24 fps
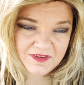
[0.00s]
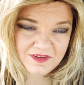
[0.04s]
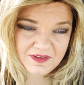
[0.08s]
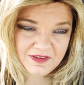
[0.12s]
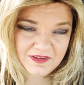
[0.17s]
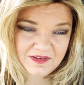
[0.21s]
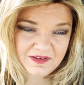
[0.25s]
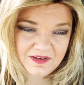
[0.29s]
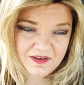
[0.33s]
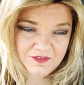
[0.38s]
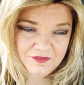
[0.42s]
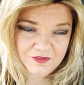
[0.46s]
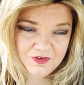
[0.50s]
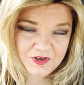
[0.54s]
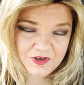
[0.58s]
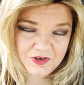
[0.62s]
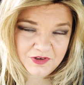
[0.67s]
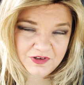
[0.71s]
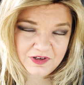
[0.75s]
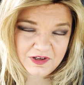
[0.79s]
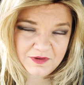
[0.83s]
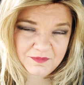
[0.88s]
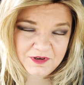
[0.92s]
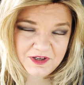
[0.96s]
And I
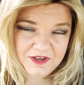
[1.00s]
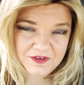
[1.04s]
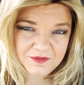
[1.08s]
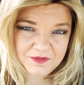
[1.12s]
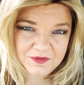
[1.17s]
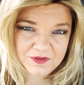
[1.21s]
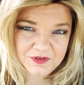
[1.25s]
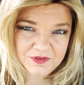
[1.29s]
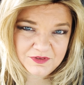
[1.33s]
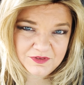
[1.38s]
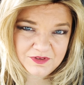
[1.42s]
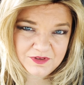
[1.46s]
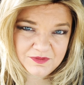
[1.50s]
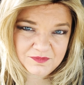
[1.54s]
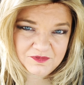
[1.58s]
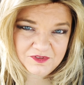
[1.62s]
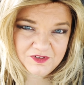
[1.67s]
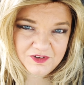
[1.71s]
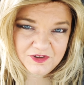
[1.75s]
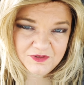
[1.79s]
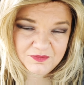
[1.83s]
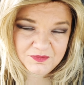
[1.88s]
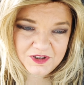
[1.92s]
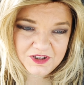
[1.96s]
figured I might as well do some
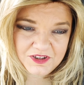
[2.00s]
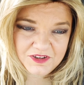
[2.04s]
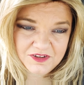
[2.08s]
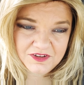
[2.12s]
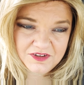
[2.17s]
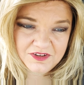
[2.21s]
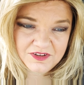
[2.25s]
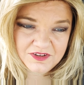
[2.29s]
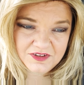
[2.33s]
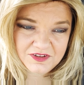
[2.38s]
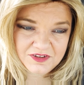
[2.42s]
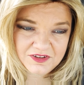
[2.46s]
filming.